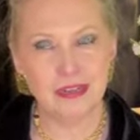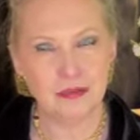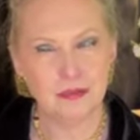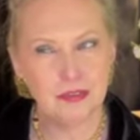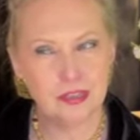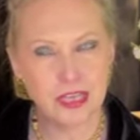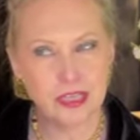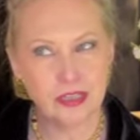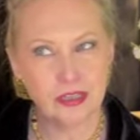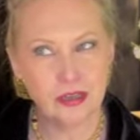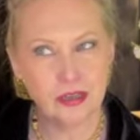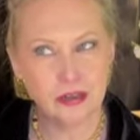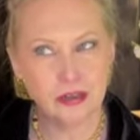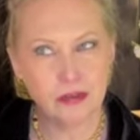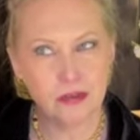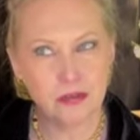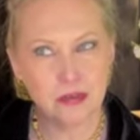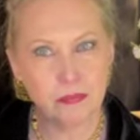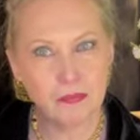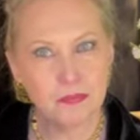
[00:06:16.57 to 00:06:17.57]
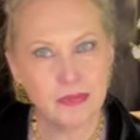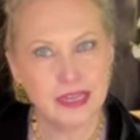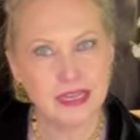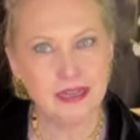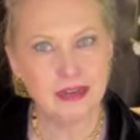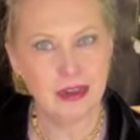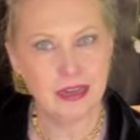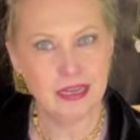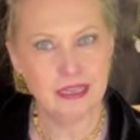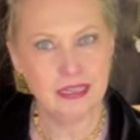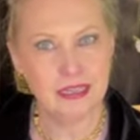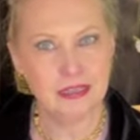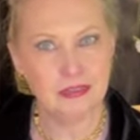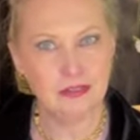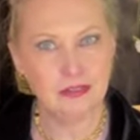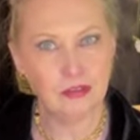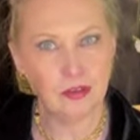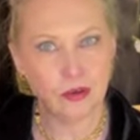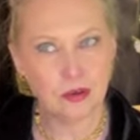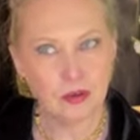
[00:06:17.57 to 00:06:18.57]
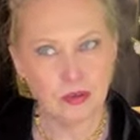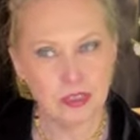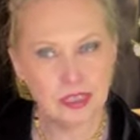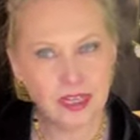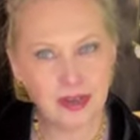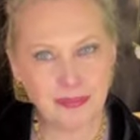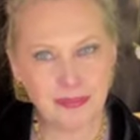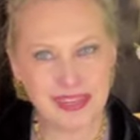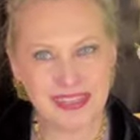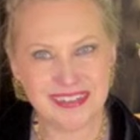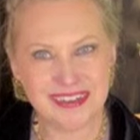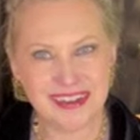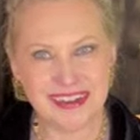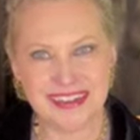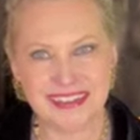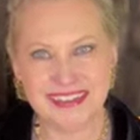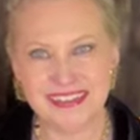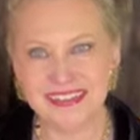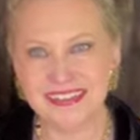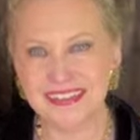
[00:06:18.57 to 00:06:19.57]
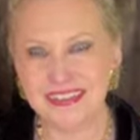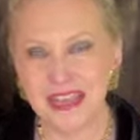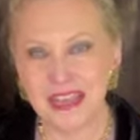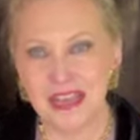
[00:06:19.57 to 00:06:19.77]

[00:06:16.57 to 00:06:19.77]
90s, the early to mid 90s.